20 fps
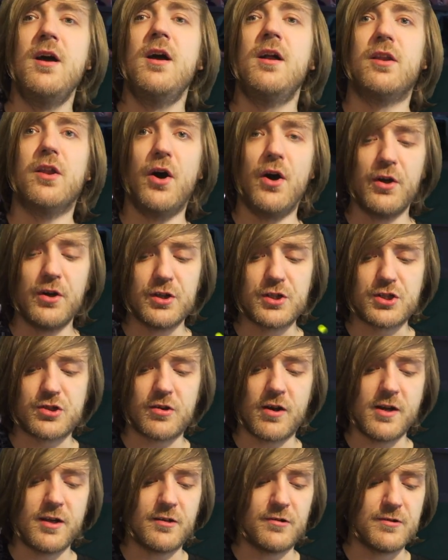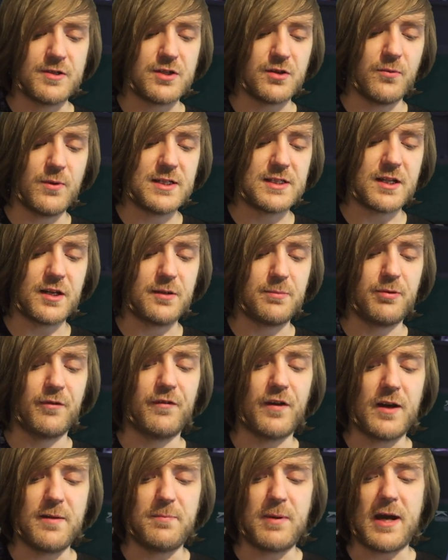The hunger striker is always going to
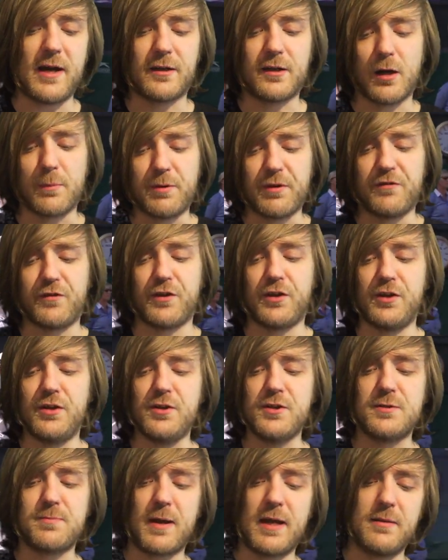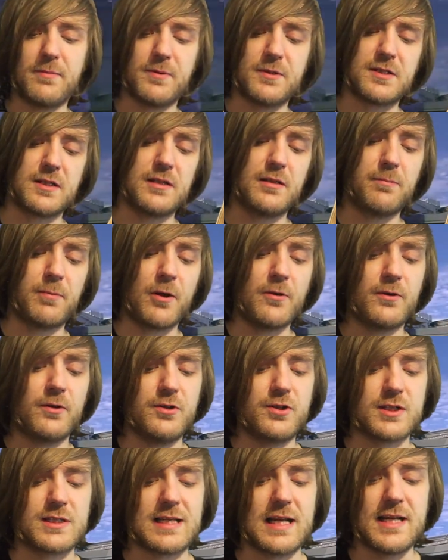provide better copy for the newspapers than the bloke who
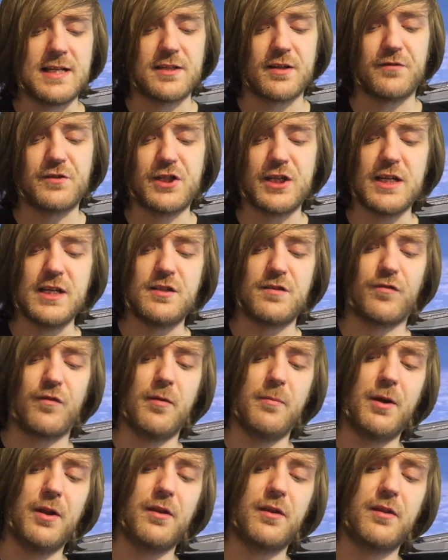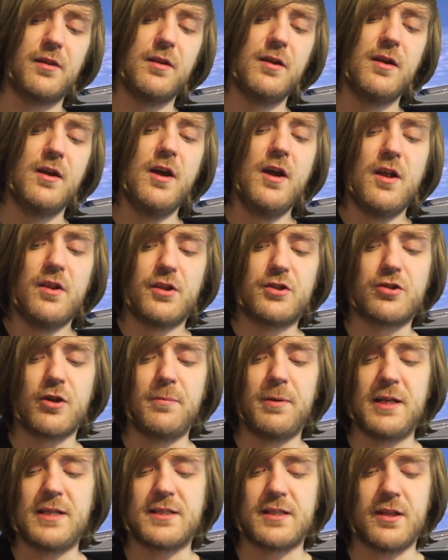just lays off cheese for a month. The
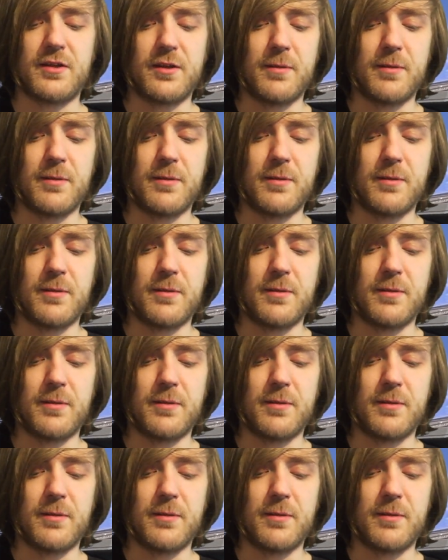trouble is that